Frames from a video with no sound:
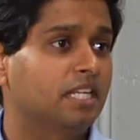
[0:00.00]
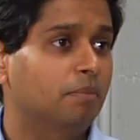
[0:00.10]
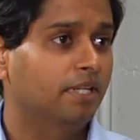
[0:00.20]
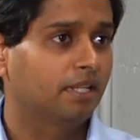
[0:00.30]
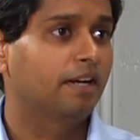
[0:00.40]

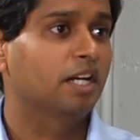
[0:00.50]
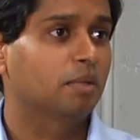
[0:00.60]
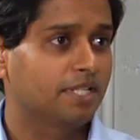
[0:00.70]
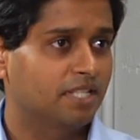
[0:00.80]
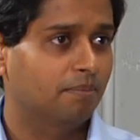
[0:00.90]
keeping their
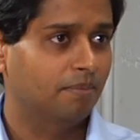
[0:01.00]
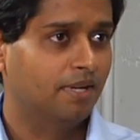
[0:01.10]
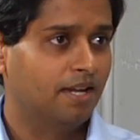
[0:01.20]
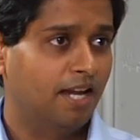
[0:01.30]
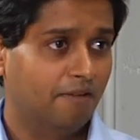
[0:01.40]
database up.
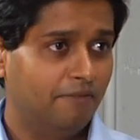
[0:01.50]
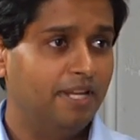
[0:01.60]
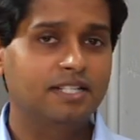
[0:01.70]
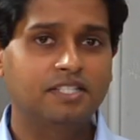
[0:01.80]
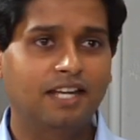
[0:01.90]
And
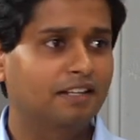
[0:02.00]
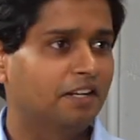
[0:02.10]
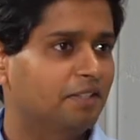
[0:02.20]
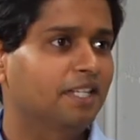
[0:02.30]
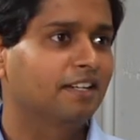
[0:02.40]
we at
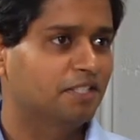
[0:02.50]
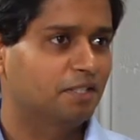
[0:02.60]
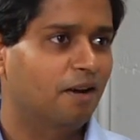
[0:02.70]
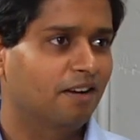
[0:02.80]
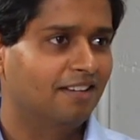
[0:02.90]
ScaleGrid think
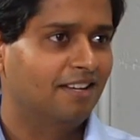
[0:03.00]
it's wrong.